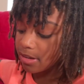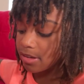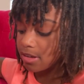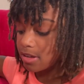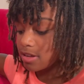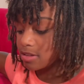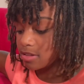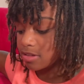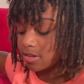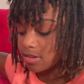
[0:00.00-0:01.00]

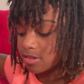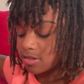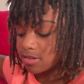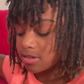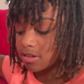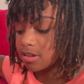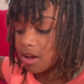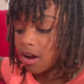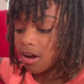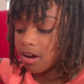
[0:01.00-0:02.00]

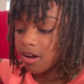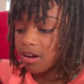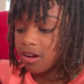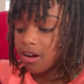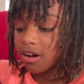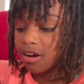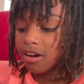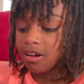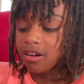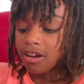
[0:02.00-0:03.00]

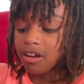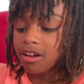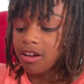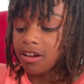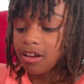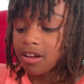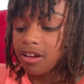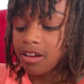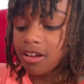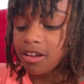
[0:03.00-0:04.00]

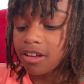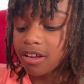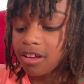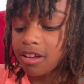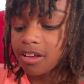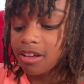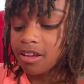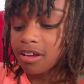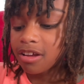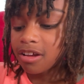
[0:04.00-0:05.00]

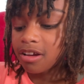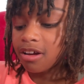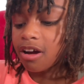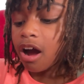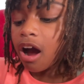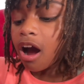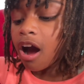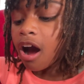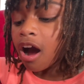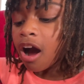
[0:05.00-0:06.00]
(no one is talking)